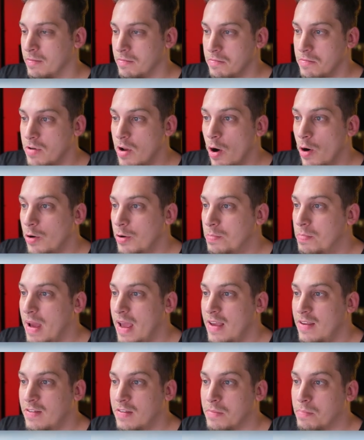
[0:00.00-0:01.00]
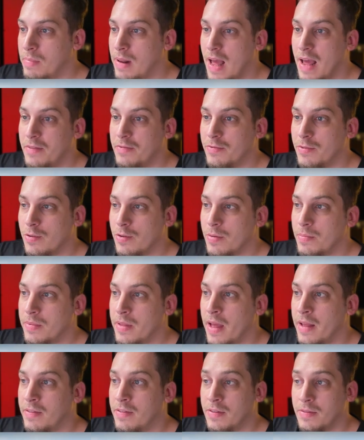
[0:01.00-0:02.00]
node-based platform
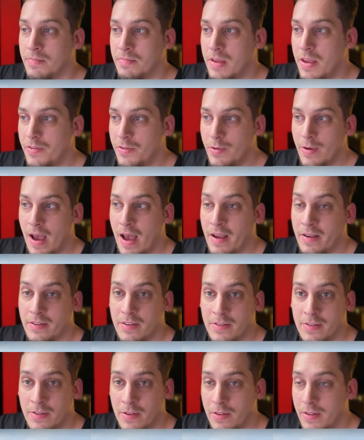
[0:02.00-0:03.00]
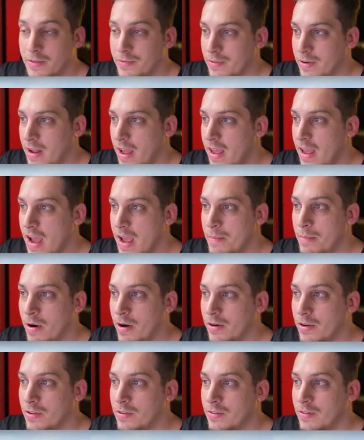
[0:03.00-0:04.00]
that gives you access to different AI
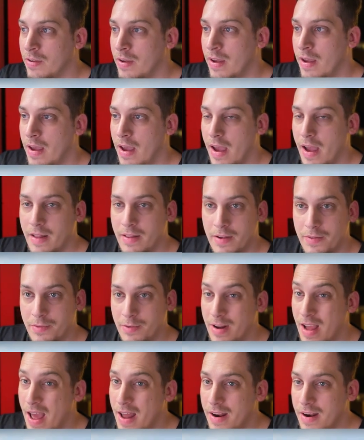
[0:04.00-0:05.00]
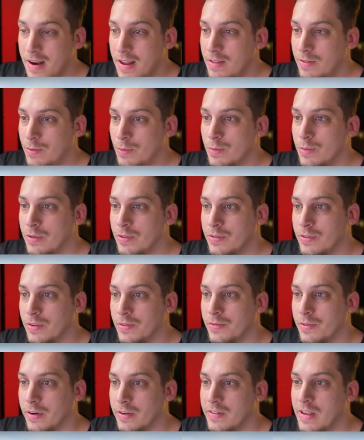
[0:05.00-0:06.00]
models and different editing tools. So
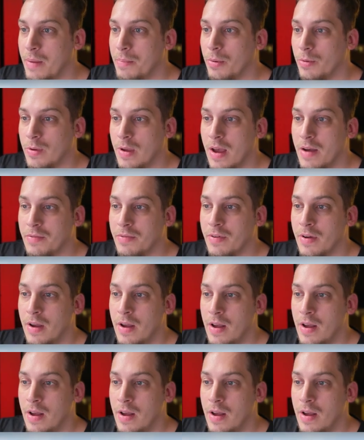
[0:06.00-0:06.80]
for example, you have